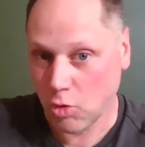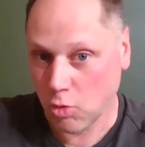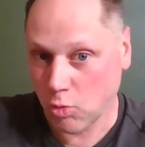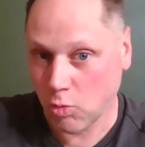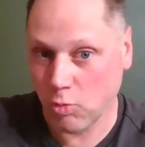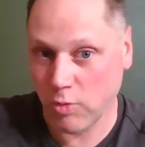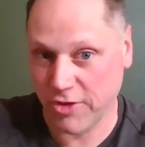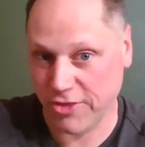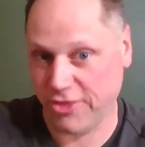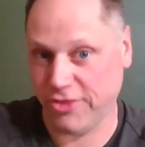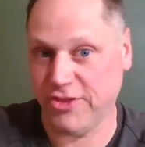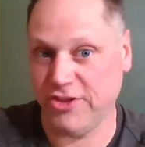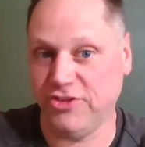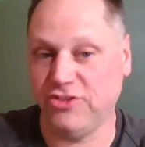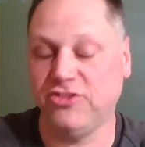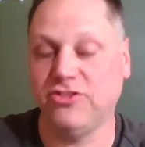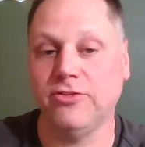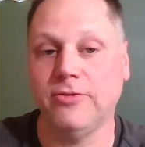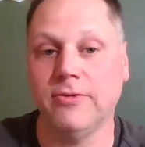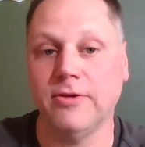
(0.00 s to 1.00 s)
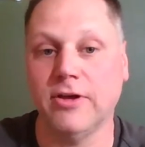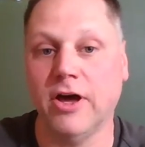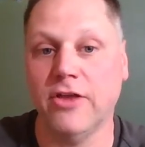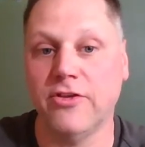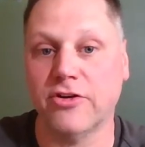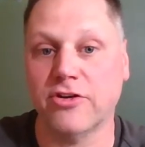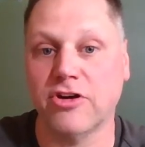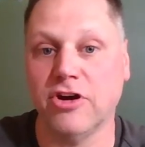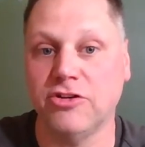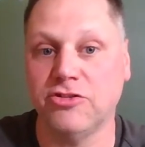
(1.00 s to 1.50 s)
with these
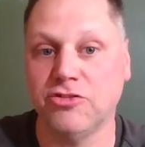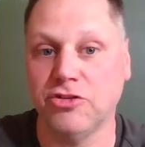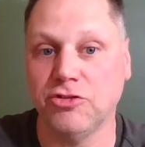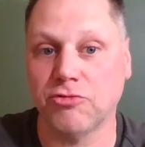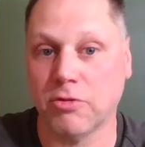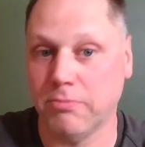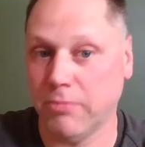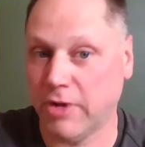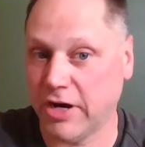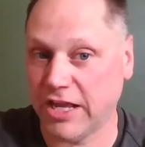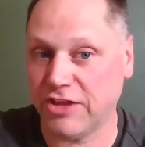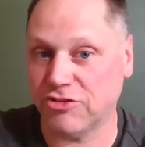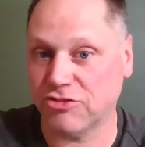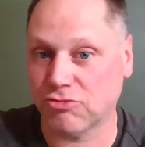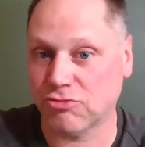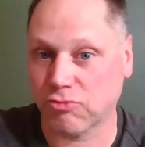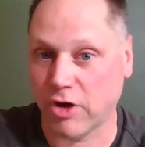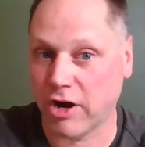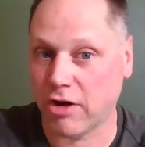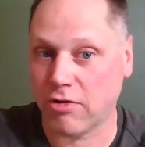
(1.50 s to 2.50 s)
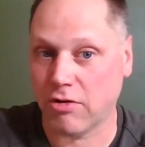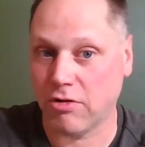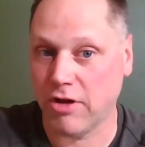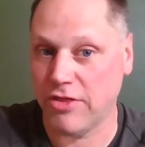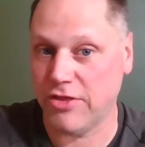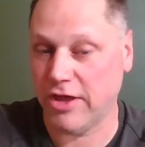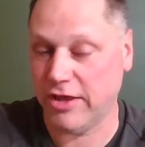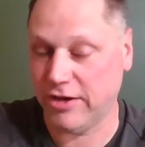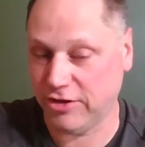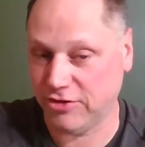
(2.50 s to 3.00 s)
other countries where money is rarer
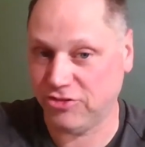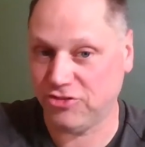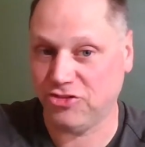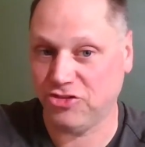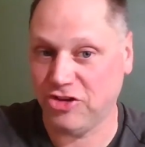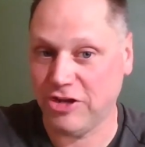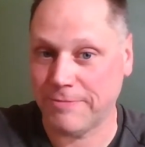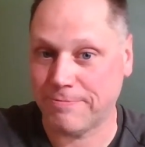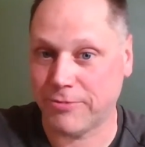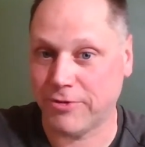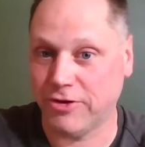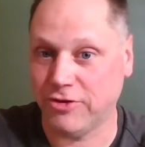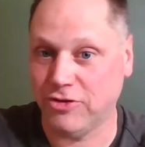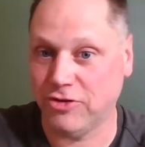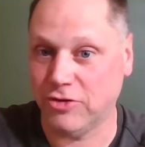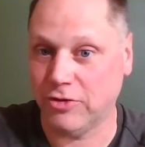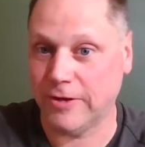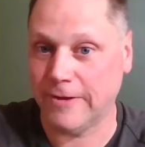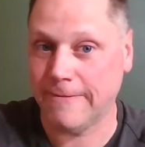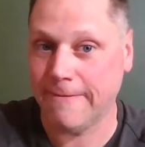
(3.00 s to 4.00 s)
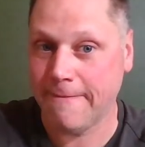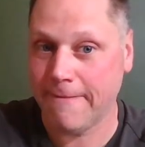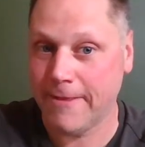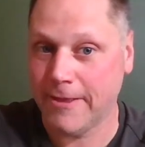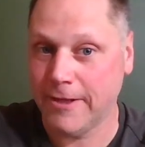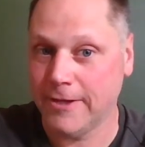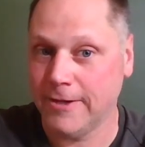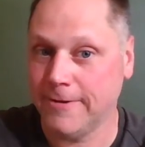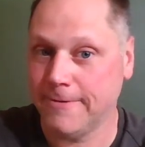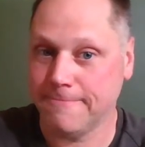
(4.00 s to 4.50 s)
and it's cheaper to do it.
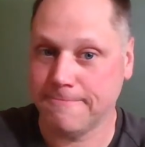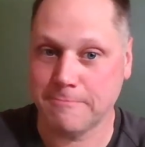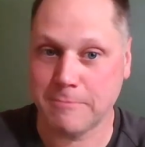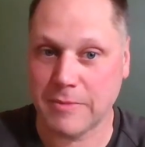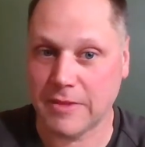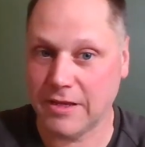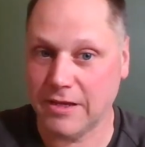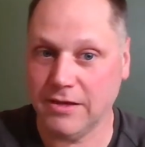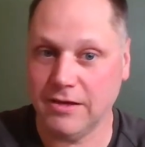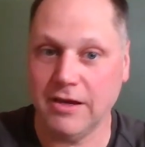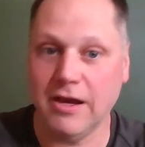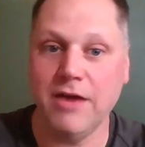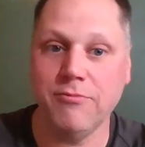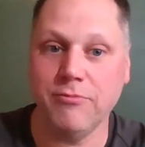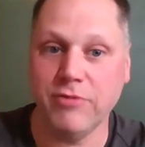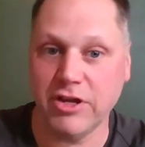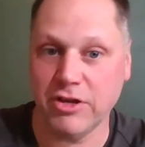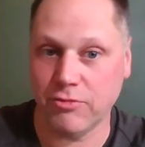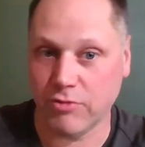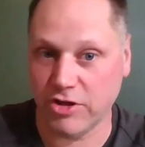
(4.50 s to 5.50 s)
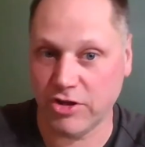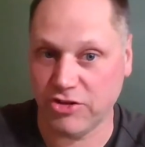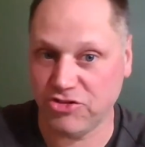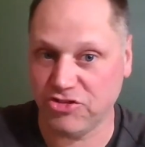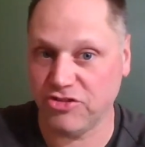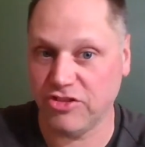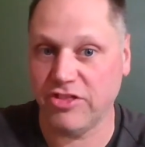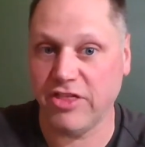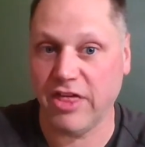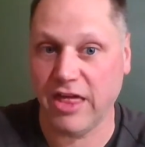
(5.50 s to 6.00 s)
And we
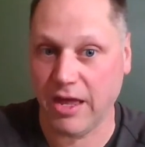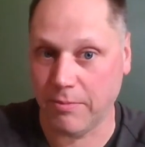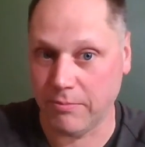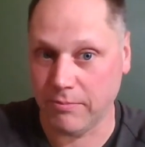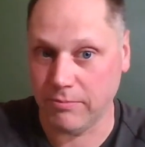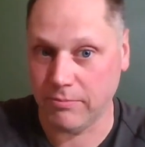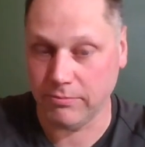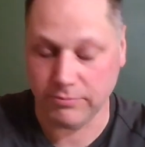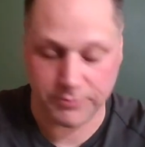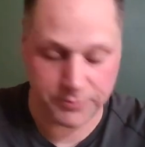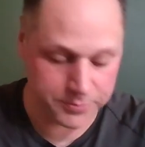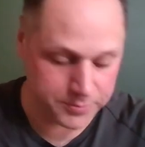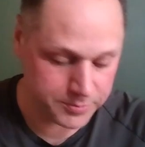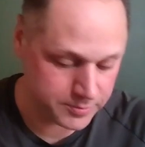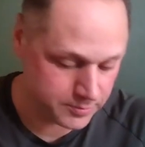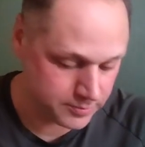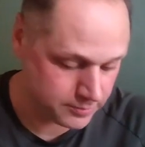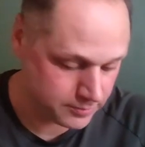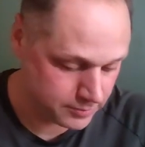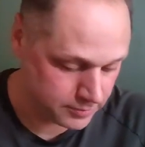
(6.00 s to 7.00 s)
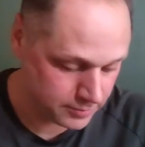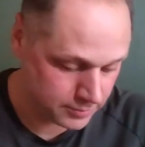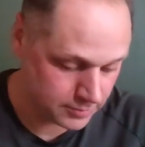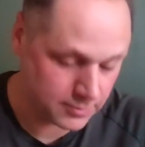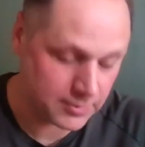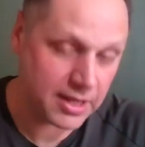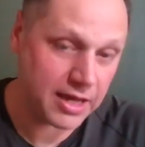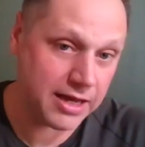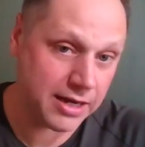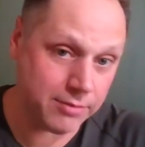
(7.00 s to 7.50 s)
enrich them.
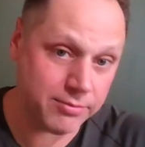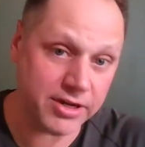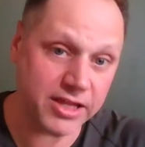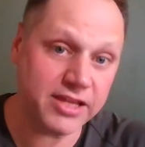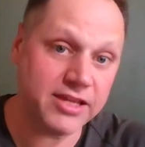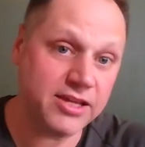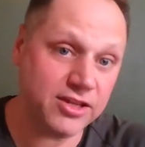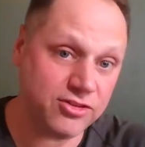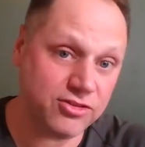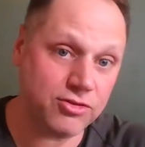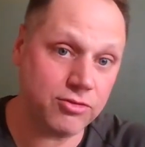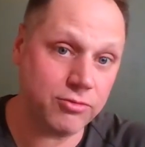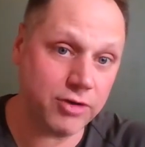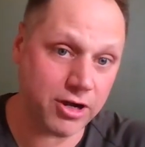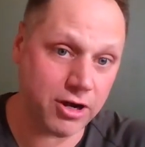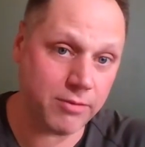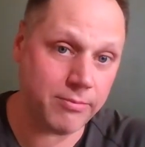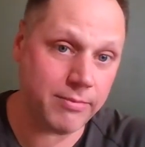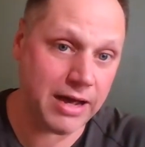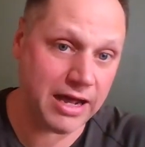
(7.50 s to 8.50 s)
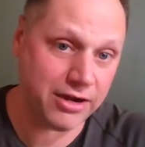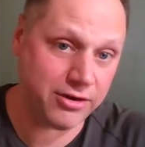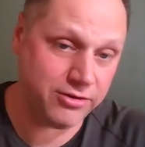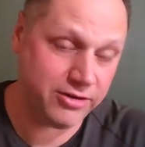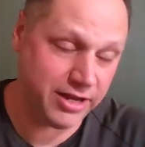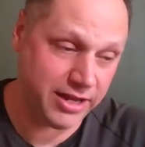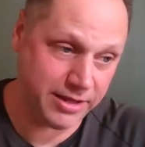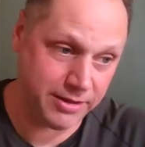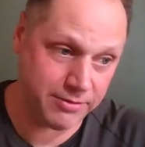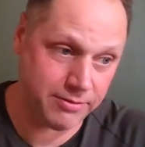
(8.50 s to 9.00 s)
And I'm going to get to what our modern
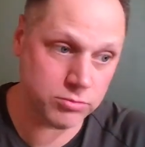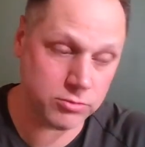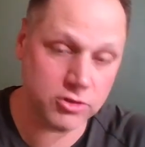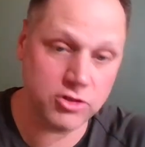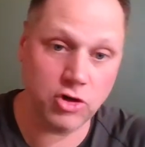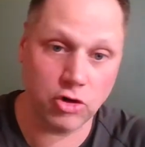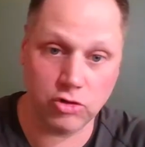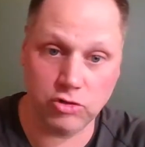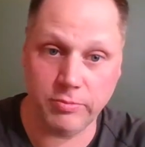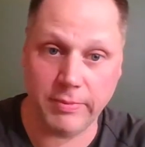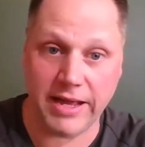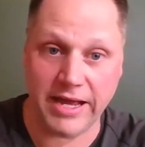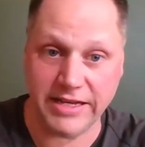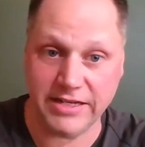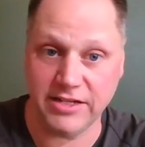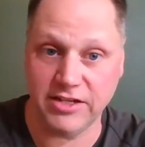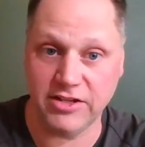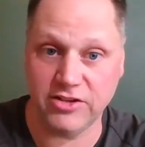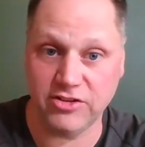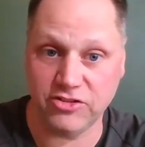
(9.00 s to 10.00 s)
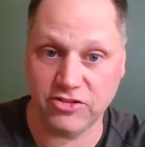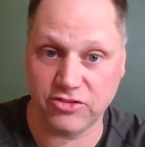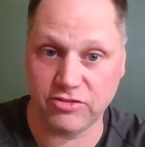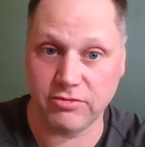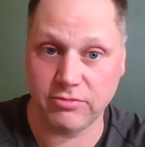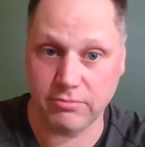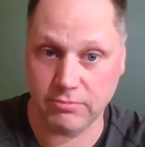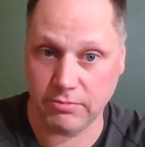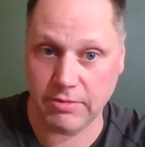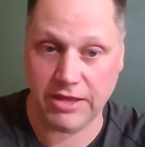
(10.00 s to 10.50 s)
day gold mine is
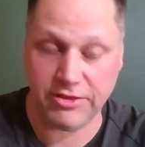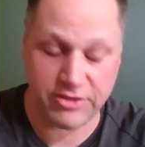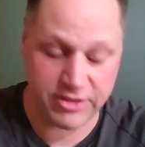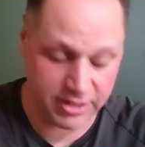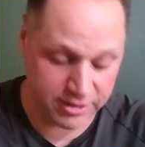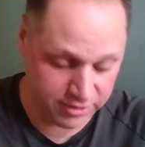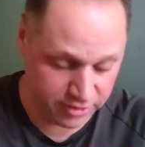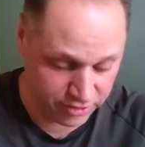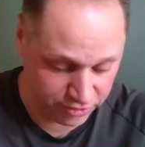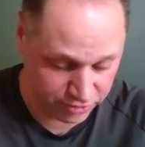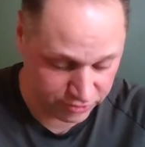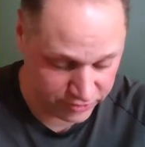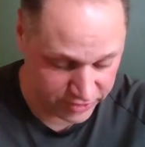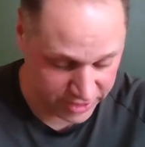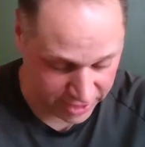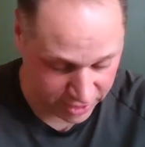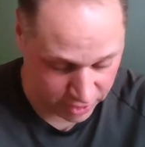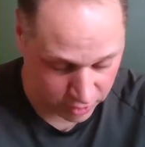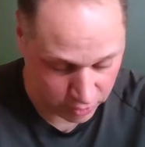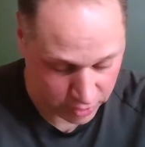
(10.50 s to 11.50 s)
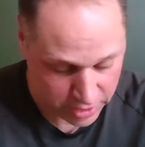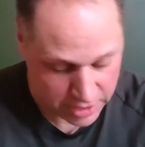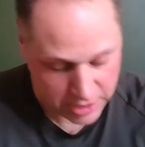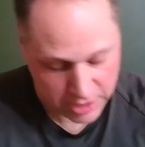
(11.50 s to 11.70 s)
at the end of this video.